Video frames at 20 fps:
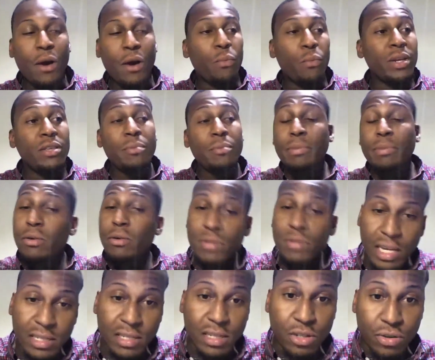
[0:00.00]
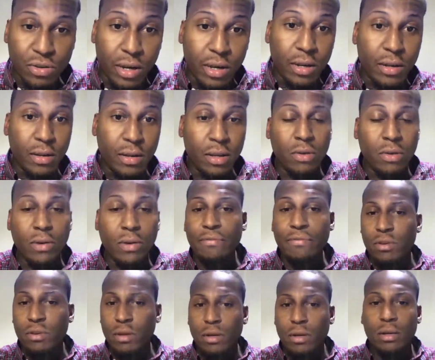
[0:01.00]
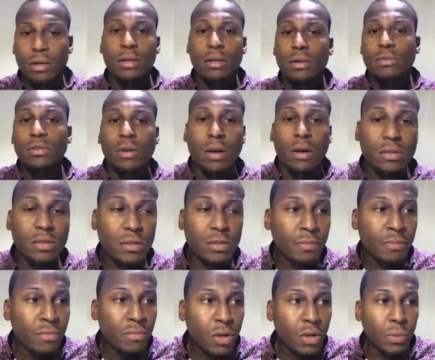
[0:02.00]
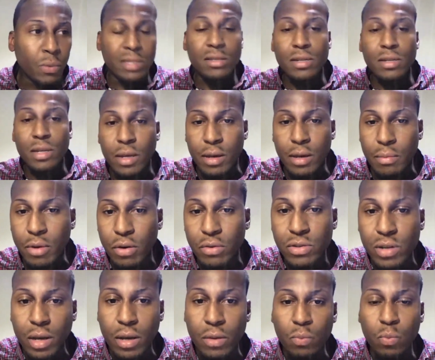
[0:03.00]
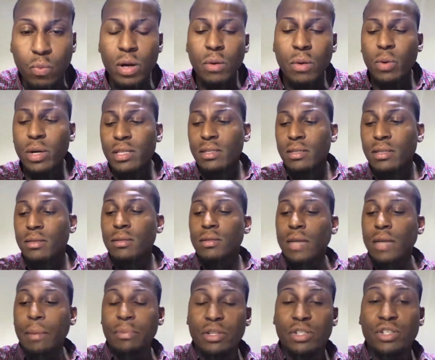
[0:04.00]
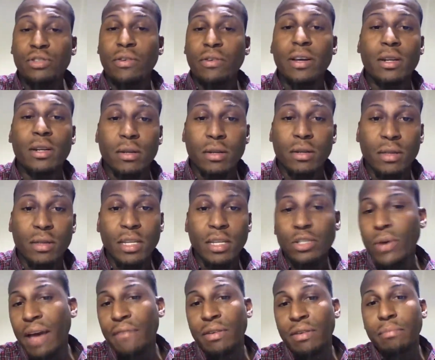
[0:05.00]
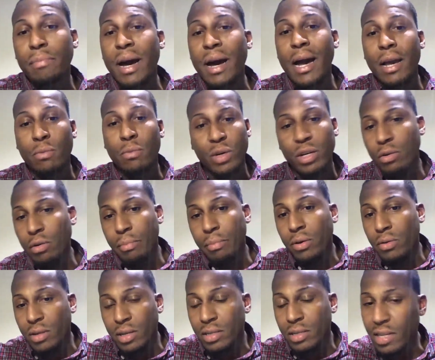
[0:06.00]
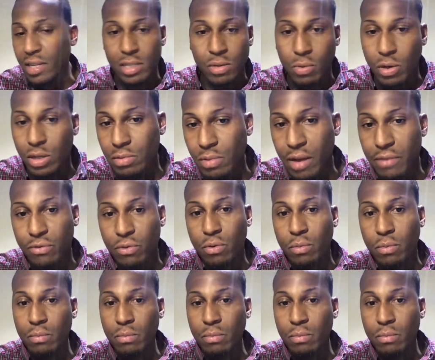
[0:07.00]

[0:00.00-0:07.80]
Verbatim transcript: when you built Tasty Trade, you know, after you know Toss went to TD Ameritrade, what what type of trader did you have in mind when you were building a TastyWorks platform?